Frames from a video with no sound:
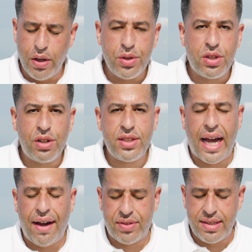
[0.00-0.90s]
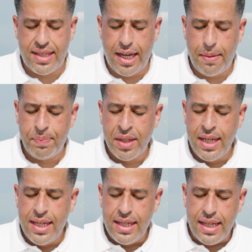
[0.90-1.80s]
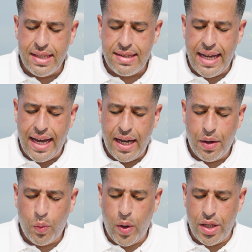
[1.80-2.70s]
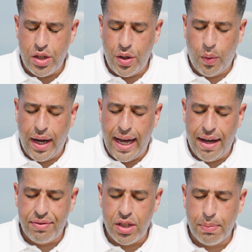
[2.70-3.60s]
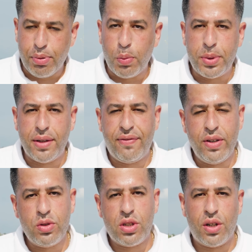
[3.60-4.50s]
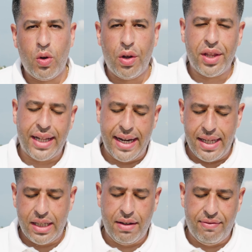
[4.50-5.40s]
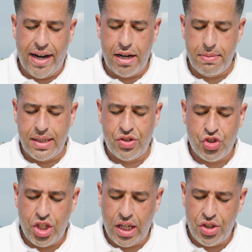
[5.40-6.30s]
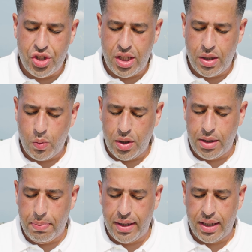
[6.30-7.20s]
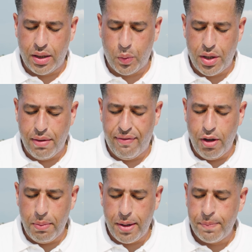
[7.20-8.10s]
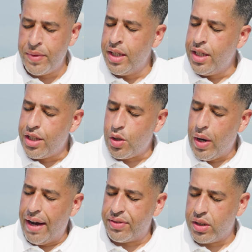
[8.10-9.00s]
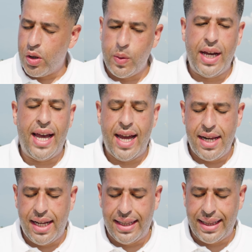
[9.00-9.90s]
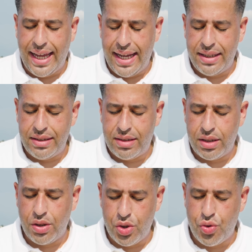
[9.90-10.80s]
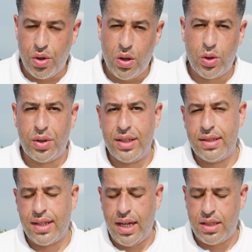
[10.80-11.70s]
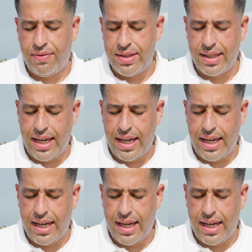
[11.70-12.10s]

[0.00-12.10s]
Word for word: filters, I have to say, is that when you don't have the appropriate filter or the lighting environment is changing and depending on where you're filming, you have to go ahead and land your drone, or in this case if it's a